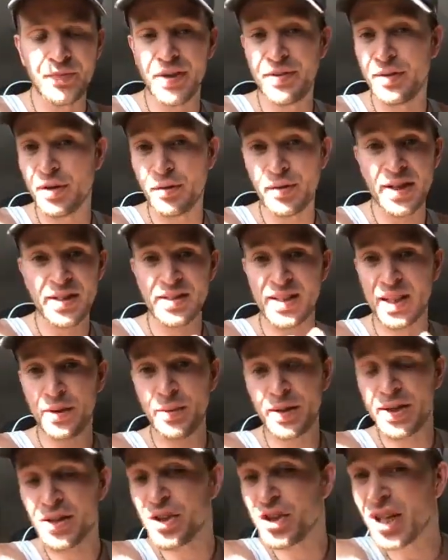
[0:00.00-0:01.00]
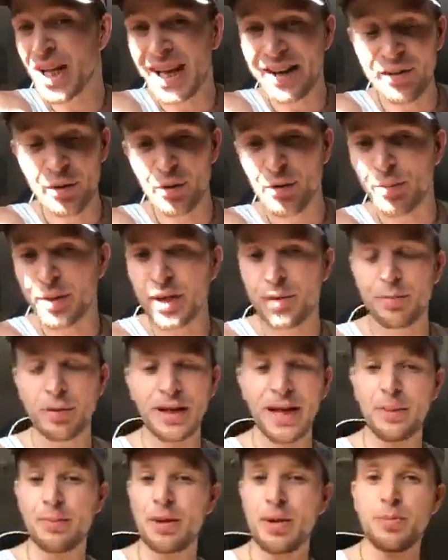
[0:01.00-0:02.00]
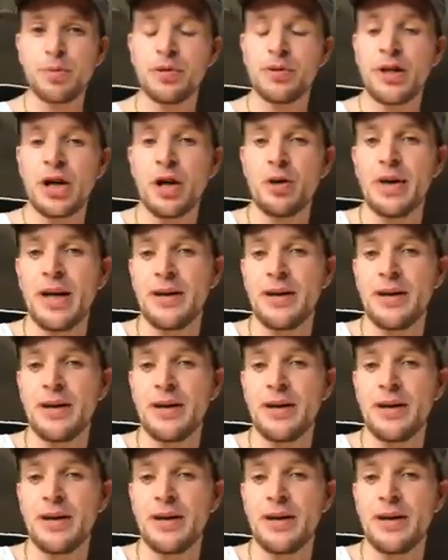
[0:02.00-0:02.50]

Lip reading: if you resonate with this, share it with people. Let people know.